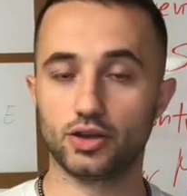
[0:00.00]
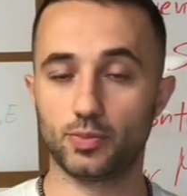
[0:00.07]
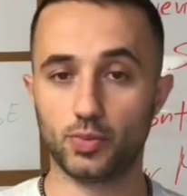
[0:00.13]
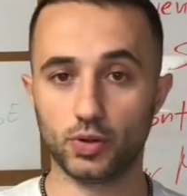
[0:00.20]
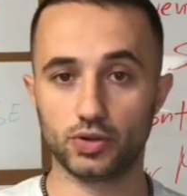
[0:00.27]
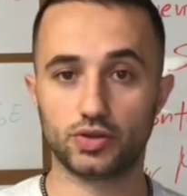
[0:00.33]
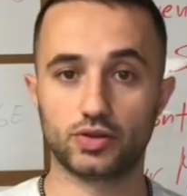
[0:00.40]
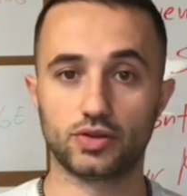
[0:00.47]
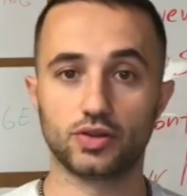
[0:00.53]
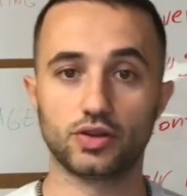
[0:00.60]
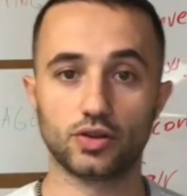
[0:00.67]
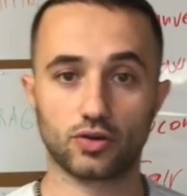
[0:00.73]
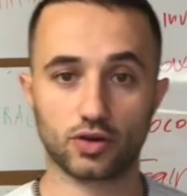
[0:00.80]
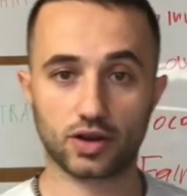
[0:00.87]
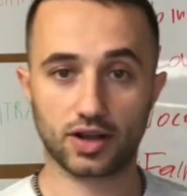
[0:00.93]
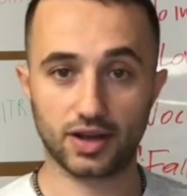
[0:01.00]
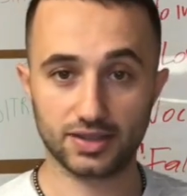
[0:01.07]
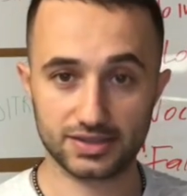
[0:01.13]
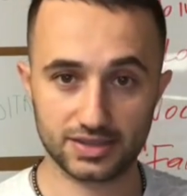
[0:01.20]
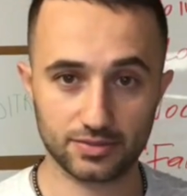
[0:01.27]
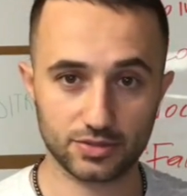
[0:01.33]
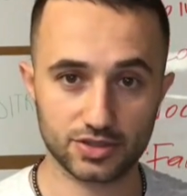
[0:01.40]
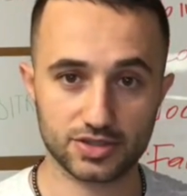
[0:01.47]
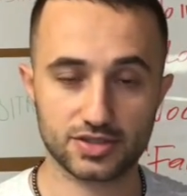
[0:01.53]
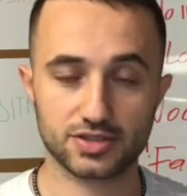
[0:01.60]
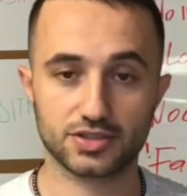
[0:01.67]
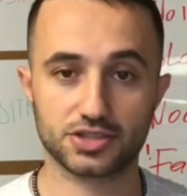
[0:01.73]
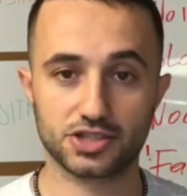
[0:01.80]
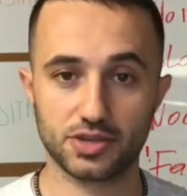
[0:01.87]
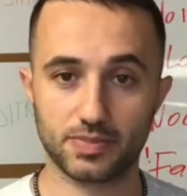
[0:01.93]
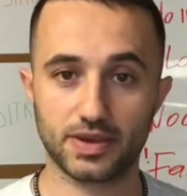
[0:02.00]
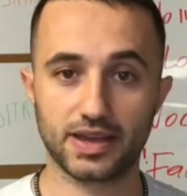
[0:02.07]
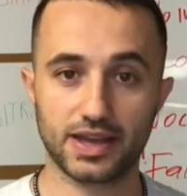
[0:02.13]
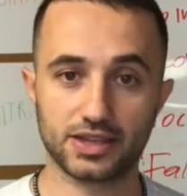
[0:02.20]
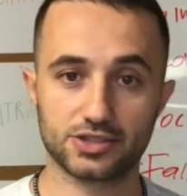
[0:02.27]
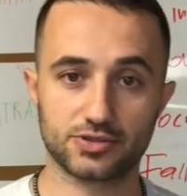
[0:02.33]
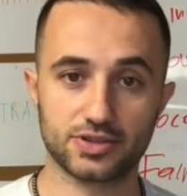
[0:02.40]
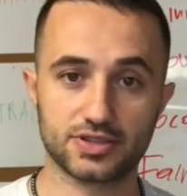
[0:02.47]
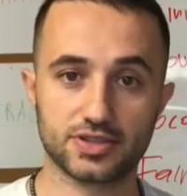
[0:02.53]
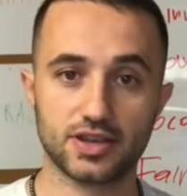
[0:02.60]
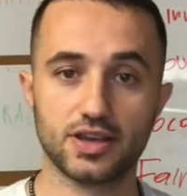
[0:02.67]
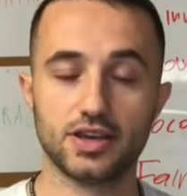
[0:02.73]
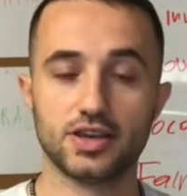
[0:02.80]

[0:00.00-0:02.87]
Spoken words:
put your customer's shipping address.